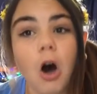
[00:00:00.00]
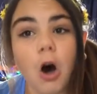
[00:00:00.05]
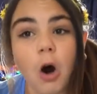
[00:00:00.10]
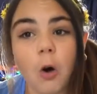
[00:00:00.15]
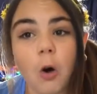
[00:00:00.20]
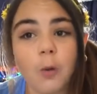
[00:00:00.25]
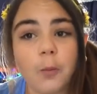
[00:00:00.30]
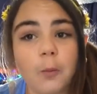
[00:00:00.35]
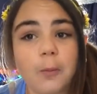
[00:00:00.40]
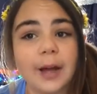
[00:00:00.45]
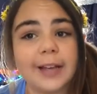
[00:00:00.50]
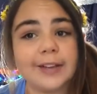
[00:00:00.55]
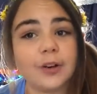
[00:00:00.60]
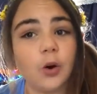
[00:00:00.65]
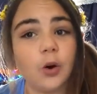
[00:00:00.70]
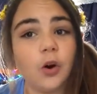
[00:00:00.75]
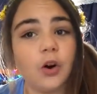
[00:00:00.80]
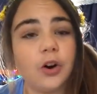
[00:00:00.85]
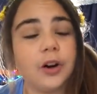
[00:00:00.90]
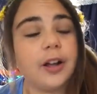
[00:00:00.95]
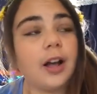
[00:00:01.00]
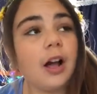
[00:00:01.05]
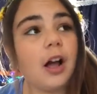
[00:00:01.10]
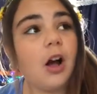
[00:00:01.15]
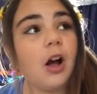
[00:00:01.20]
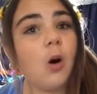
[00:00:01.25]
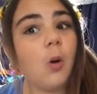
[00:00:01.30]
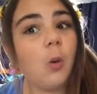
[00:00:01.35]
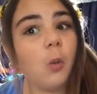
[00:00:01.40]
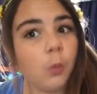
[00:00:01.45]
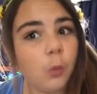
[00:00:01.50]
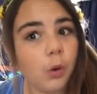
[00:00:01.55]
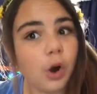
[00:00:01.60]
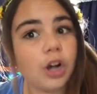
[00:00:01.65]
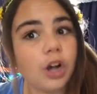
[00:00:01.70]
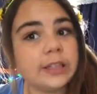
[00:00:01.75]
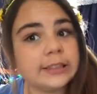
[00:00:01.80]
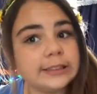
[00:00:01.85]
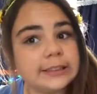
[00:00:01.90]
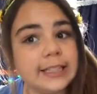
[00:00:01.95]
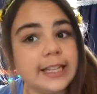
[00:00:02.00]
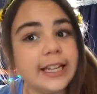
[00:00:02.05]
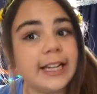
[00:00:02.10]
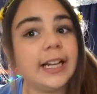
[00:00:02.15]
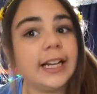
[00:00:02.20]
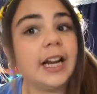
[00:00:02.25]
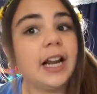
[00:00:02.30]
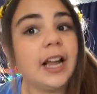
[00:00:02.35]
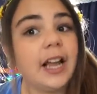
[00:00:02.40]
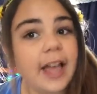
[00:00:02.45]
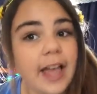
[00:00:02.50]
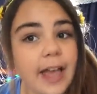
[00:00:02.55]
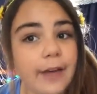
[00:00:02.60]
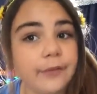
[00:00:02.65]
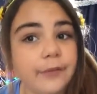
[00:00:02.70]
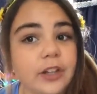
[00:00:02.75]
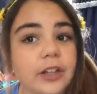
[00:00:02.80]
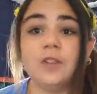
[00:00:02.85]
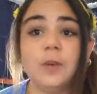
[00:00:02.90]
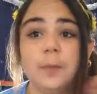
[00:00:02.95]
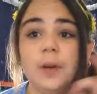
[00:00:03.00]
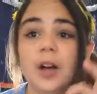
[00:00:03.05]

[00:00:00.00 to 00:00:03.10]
Oh my god, worst thing ever.